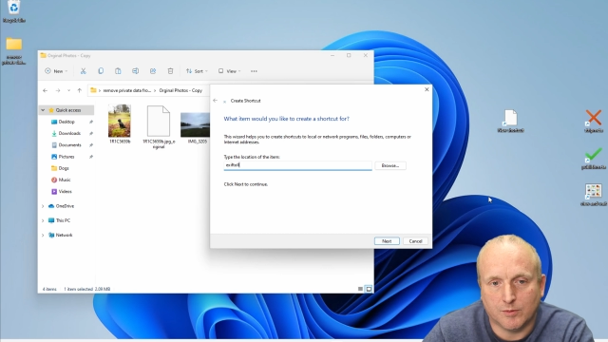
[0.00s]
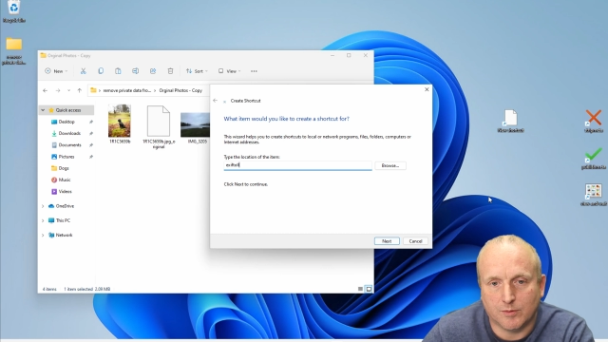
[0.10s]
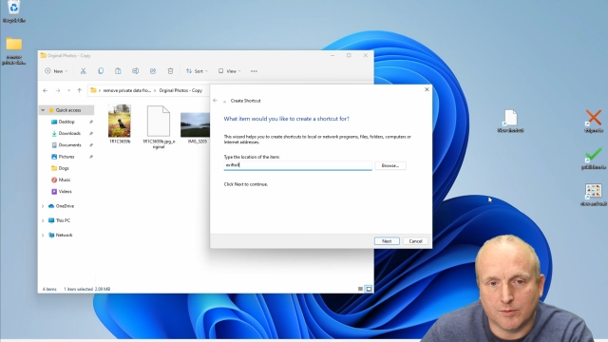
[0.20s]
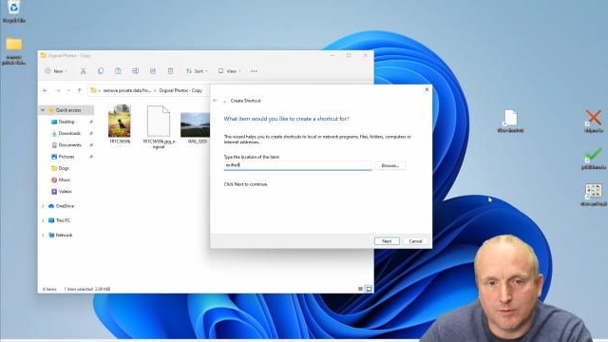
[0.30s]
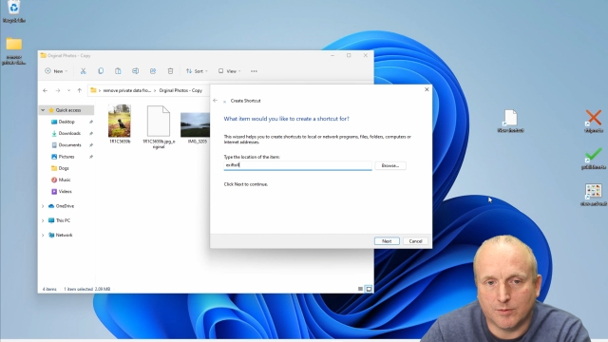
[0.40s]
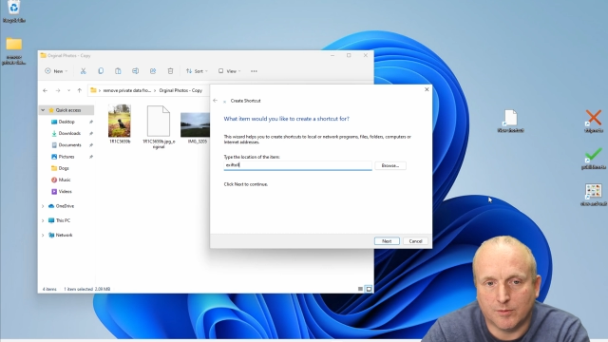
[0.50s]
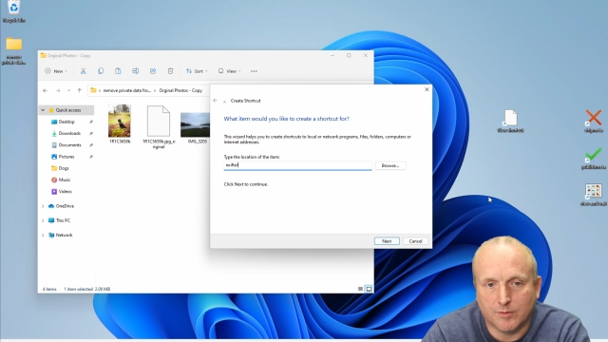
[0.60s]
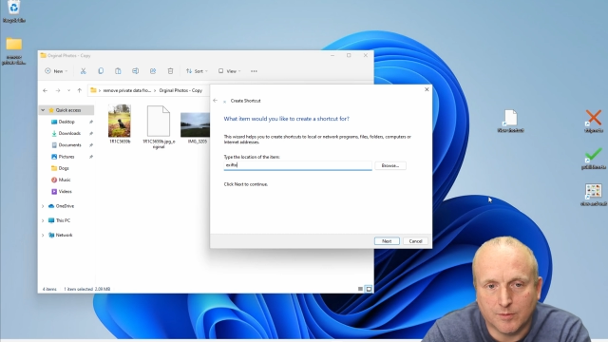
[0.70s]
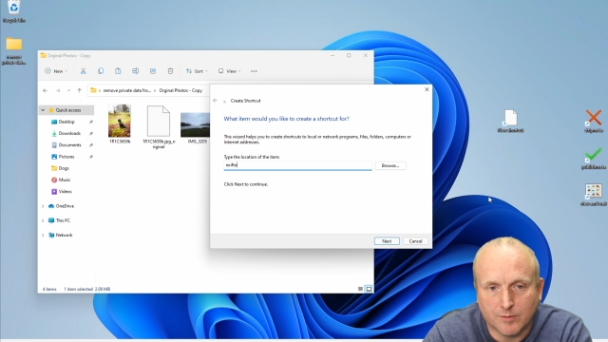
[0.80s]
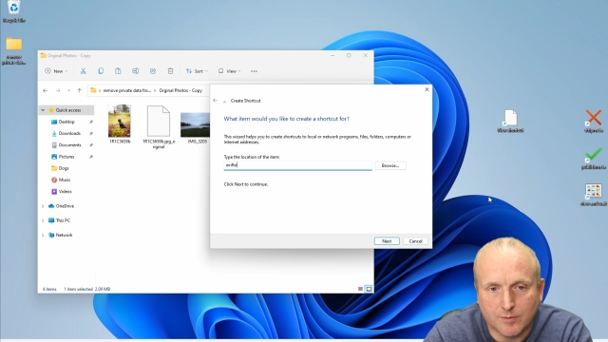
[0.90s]

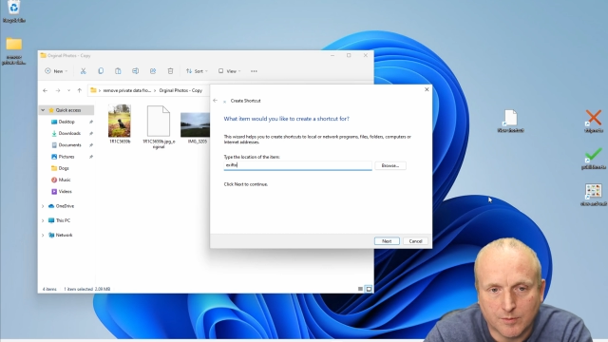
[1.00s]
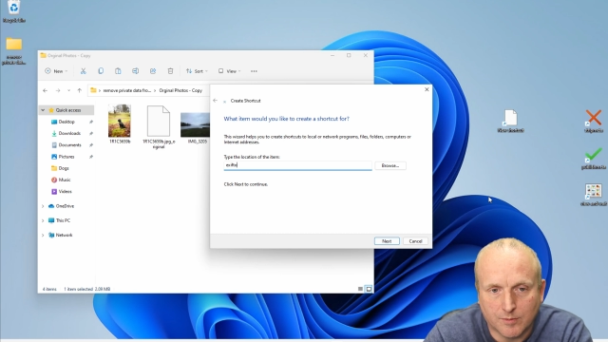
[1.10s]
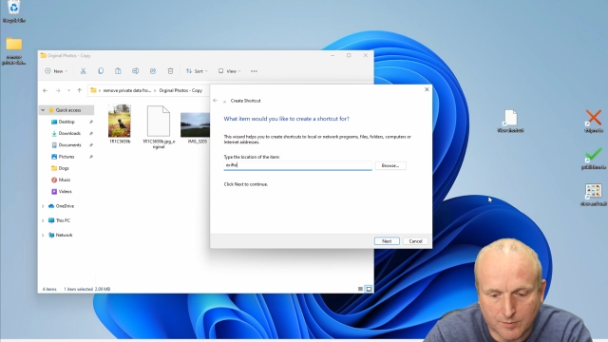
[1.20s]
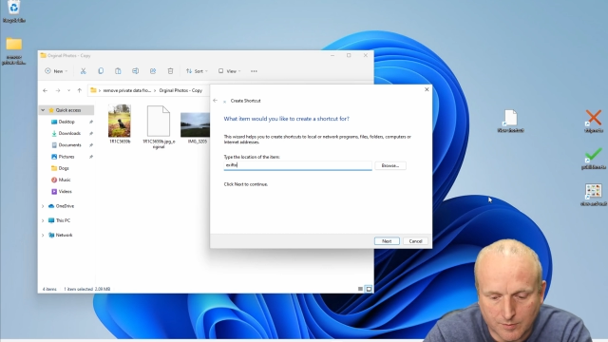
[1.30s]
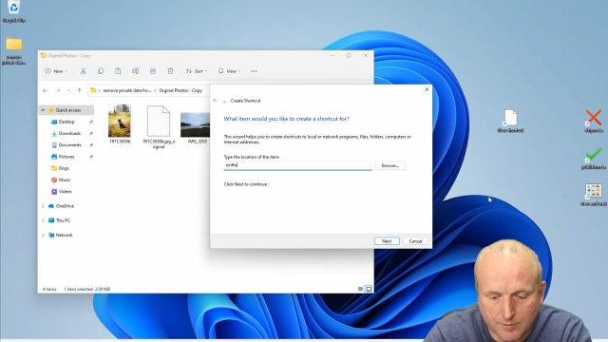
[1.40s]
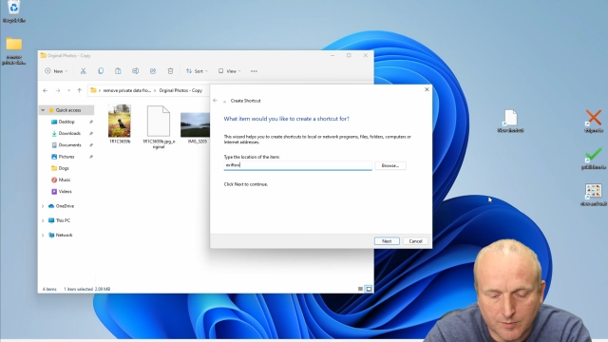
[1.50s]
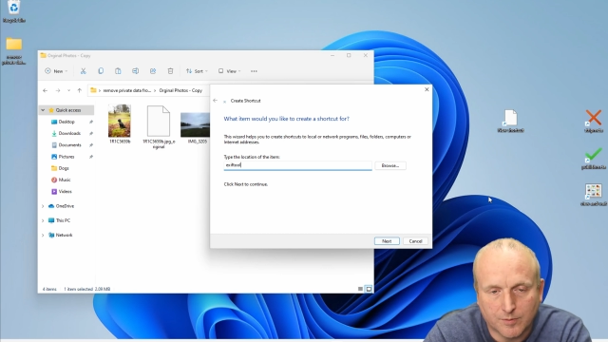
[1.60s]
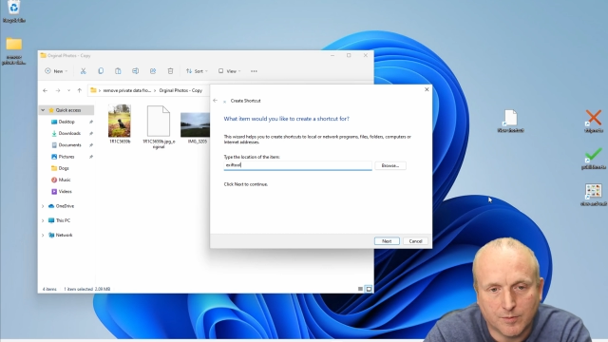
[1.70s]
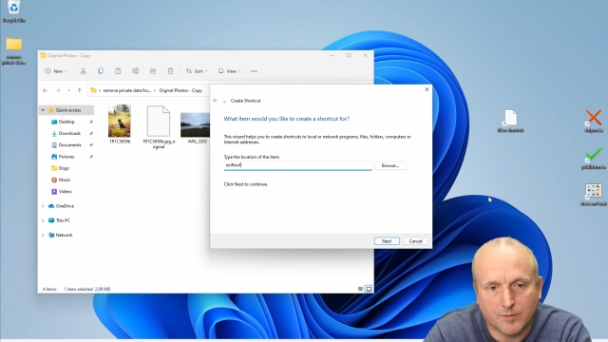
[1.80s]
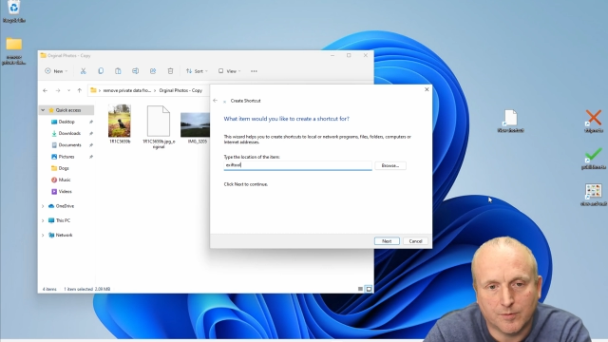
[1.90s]

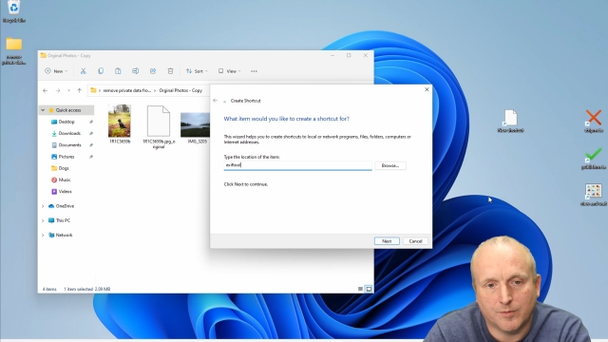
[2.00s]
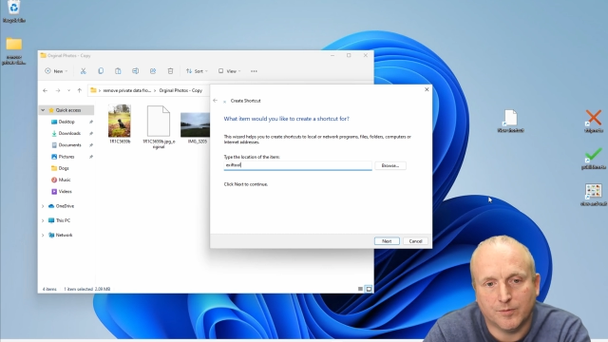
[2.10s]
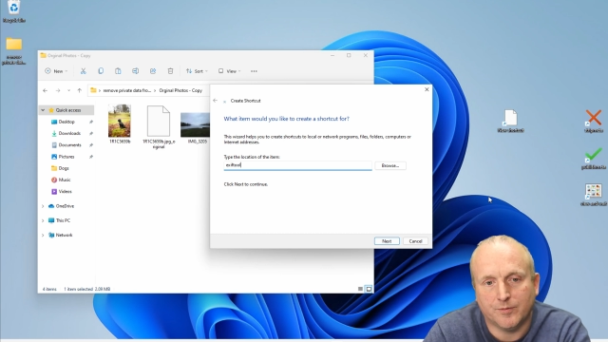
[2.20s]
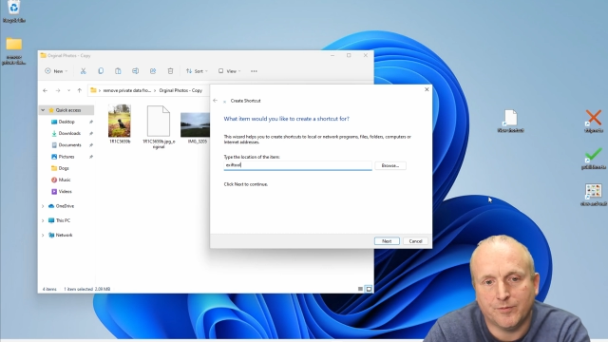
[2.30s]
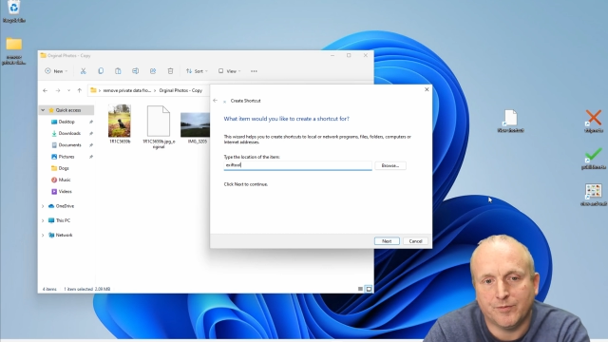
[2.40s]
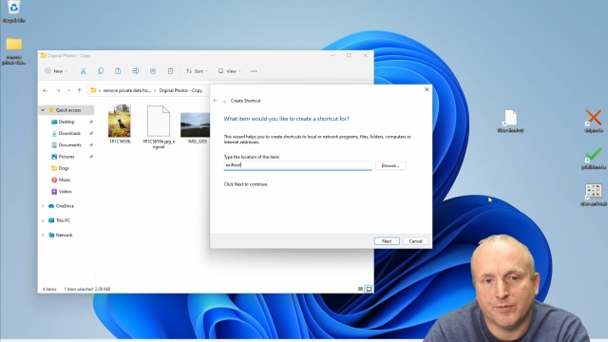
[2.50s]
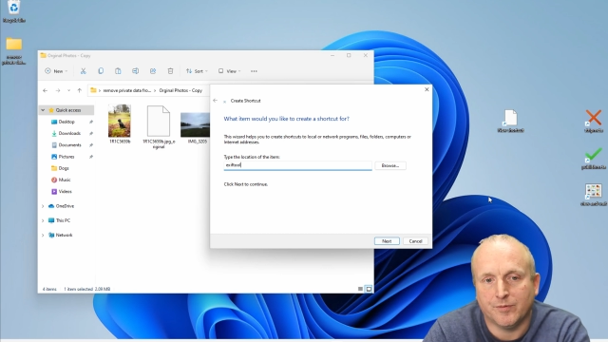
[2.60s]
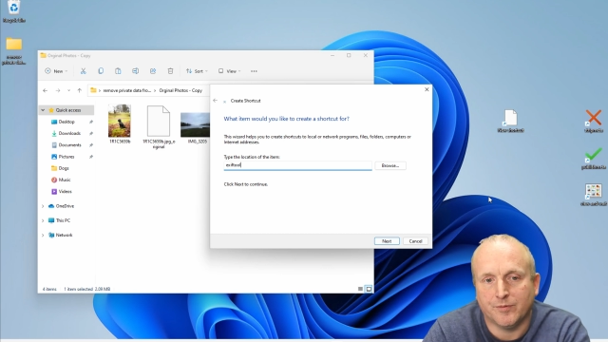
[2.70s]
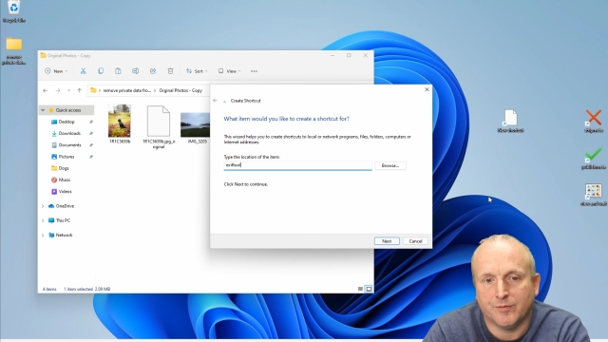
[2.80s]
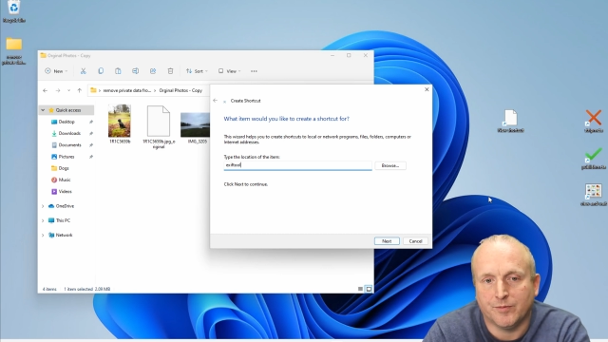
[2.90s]

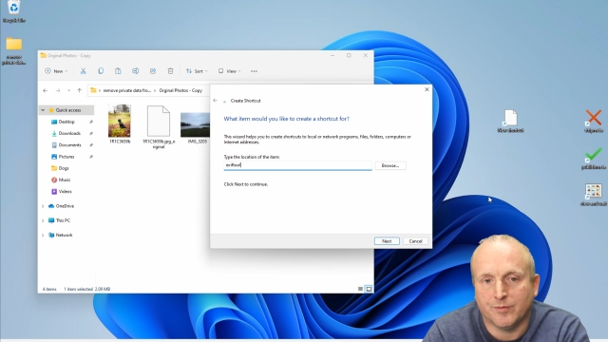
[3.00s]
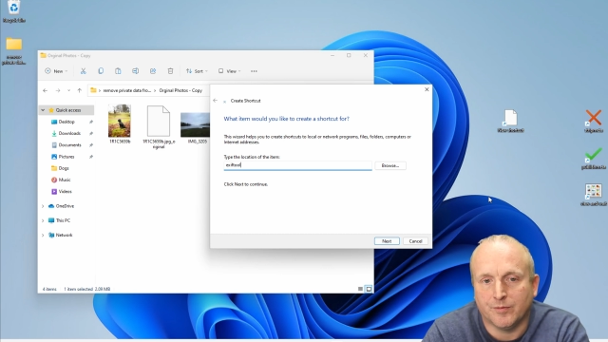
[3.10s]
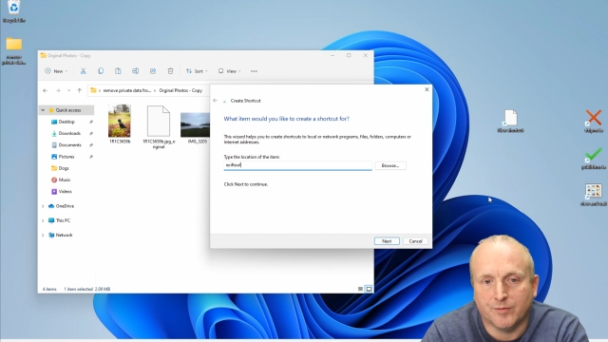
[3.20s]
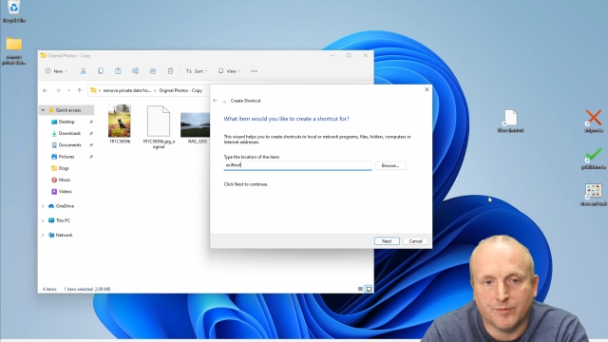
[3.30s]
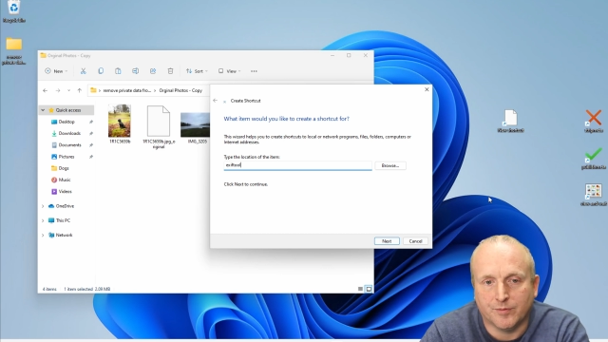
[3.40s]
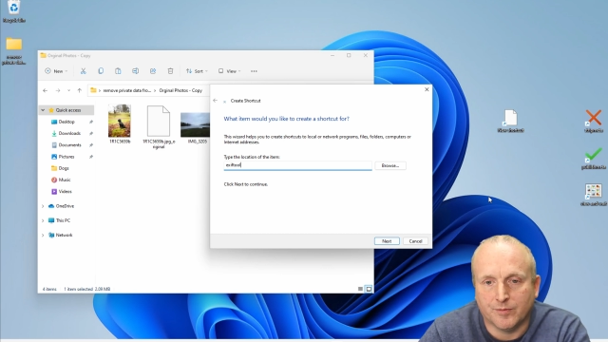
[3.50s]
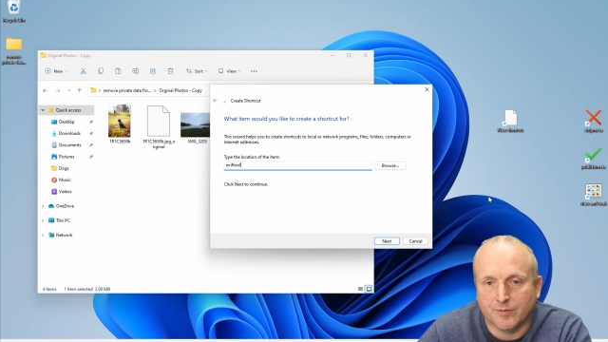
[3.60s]
(silence)